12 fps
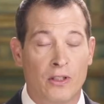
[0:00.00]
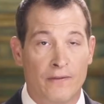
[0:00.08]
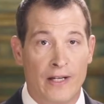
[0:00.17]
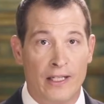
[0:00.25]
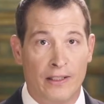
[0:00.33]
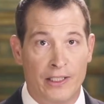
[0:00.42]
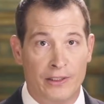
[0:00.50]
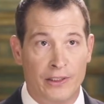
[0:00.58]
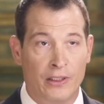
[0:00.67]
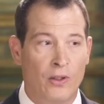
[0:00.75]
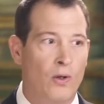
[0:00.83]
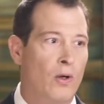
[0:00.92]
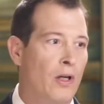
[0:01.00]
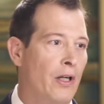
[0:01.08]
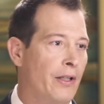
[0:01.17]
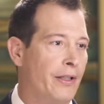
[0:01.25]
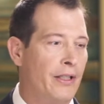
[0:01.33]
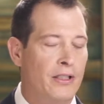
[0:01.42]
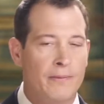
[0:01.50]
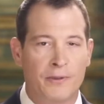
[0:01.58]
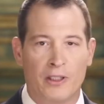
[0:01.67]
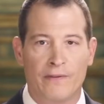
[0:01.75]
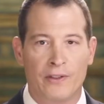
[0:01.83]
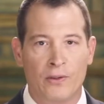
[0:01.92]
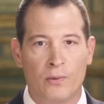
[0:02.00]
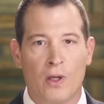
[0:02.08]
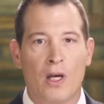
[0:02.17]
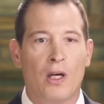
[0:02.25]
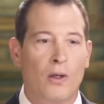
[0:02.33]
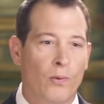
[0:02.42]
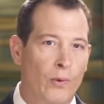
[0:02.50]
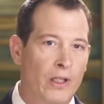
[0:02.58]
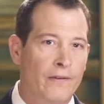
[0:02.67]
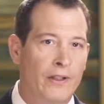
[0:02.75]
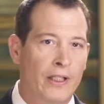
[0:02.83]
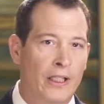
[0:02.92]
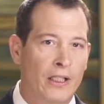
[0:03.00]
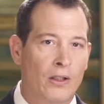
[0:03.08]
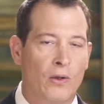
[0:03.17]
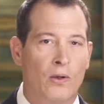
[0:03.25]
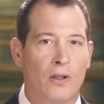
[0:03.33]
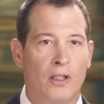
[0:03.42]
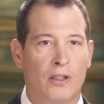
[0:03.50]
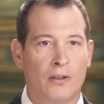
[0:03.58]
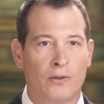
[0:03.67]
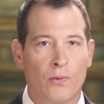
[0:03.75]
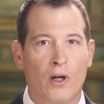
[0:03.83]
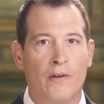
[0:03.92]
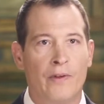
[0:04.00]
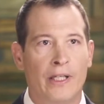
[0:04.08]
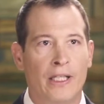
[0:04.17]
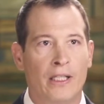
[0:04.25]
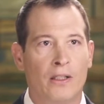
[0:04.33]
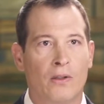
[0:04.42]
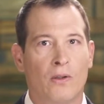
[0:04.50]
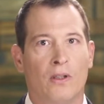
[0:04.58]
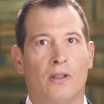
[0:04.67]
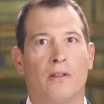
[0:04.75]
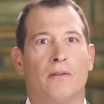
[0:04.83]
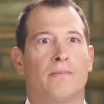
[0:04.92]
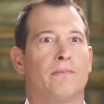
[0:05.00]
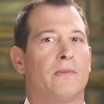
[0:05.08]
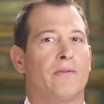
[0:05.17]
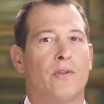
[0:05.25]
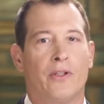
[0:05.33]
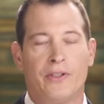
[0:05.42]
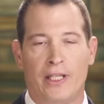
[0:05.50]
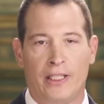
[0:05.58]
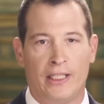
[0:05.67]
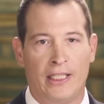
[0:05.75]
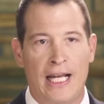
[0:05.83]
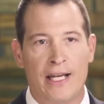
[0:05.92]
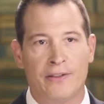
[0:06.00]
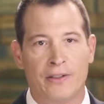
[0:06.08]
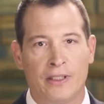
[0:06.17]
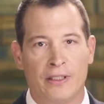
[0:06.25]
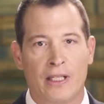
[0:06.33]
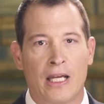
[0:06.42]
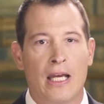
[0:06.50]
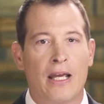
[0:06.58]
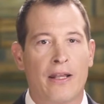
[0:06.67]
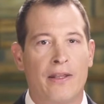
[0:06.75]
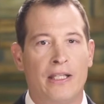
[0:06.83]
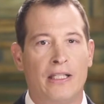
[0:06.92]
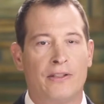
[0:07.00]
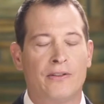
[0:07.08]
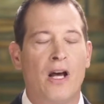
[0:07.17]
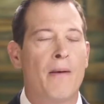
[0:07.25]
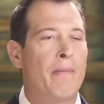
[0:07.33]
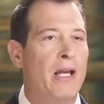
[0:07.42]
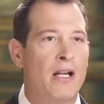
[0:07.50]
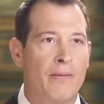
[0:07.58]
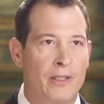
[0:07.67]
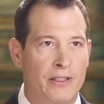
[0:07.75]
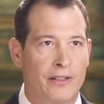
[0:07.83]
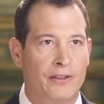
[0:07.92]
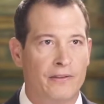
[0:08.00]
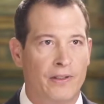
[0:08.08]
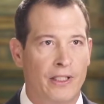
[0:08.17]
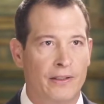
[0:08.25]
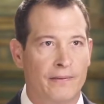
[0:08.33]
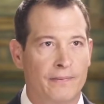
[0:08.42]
code violation or didn't observe you weaving or swerving or, of course, getting in an accident, the stop may not be justified.